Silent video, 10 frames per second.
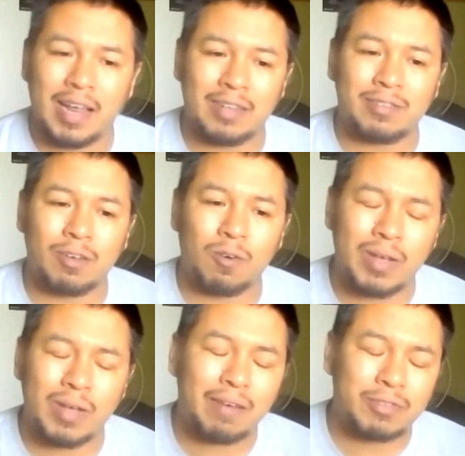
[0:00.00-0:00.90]
And so
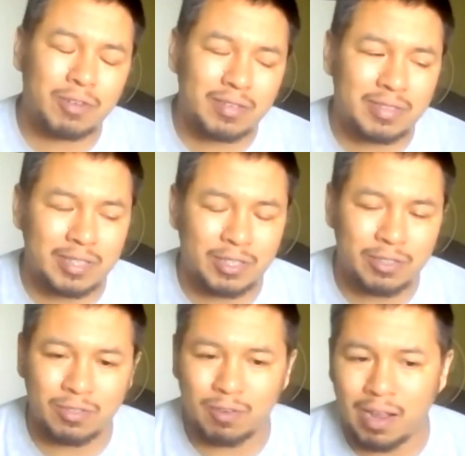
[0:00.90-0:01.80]
we have trust
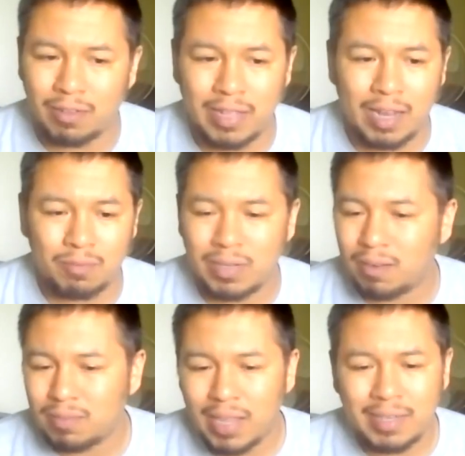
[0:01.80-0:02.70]
issues around that. We
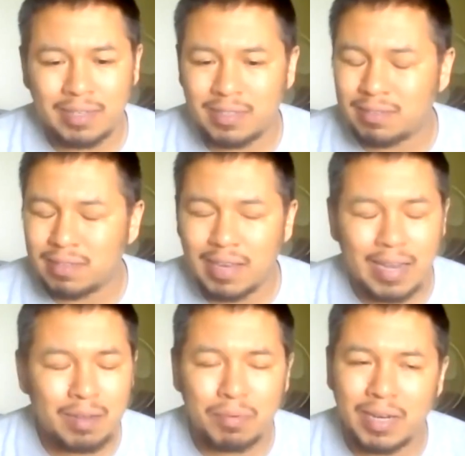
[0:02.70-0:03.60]
don't like to just let
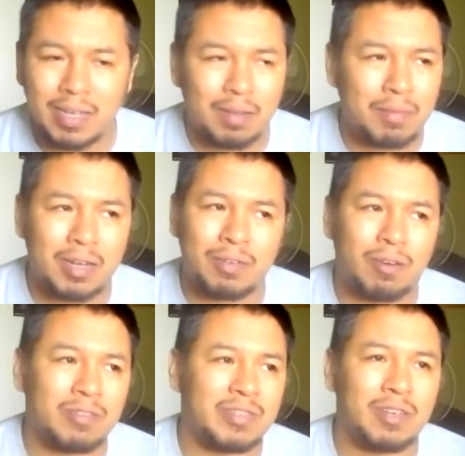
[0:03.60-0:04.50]
anybody come out
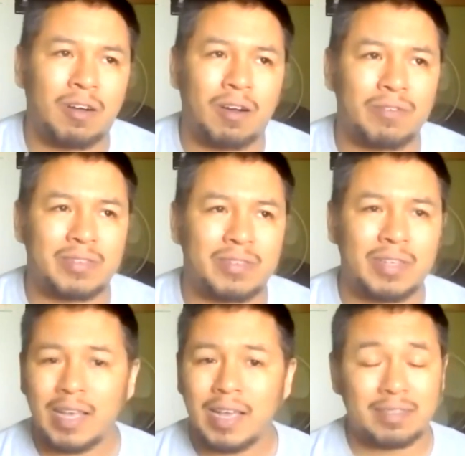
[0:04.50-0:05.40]
to our seal harvest.
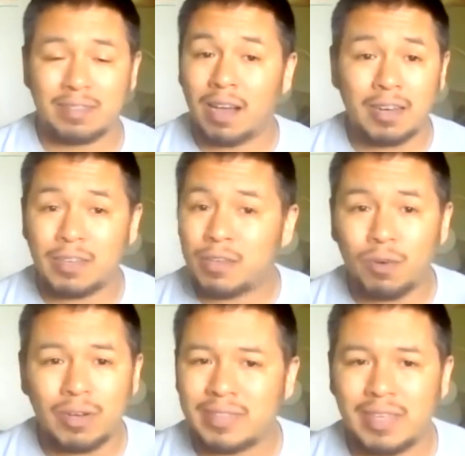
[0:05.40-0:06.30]
It's not a
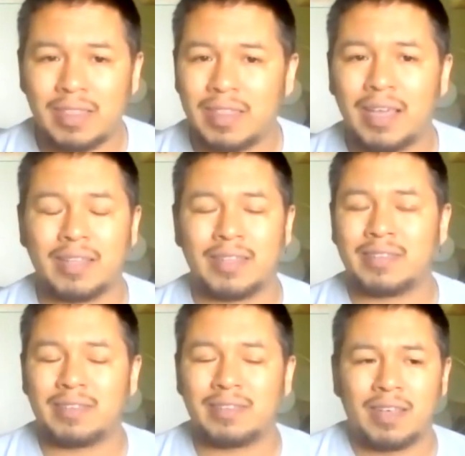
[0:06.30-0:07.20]
touristy thing.
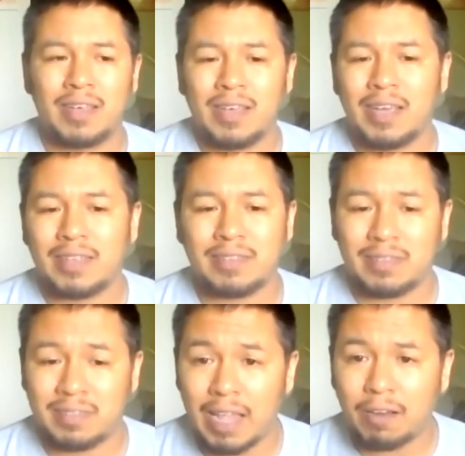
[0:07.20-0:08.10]
This is it's
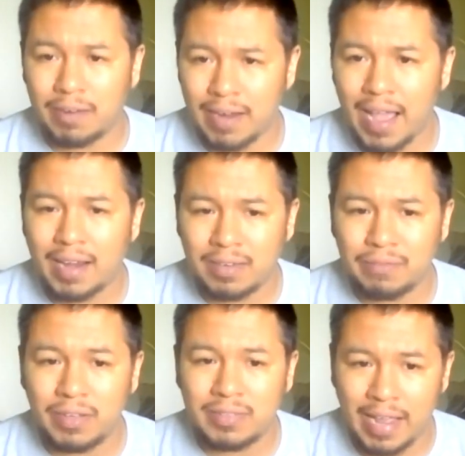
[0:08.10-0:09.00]
a sacred act
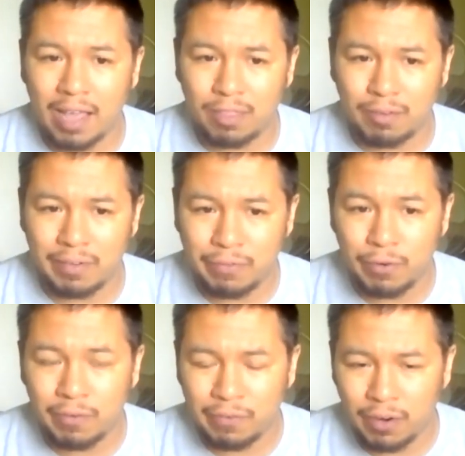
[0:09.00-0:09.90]
of us gathering
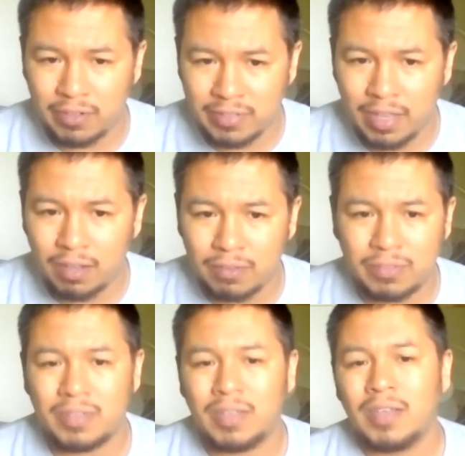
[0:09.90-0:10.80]
food for
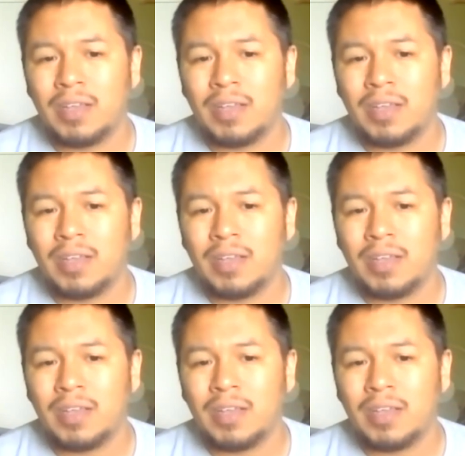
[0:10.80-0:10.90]
ourselves.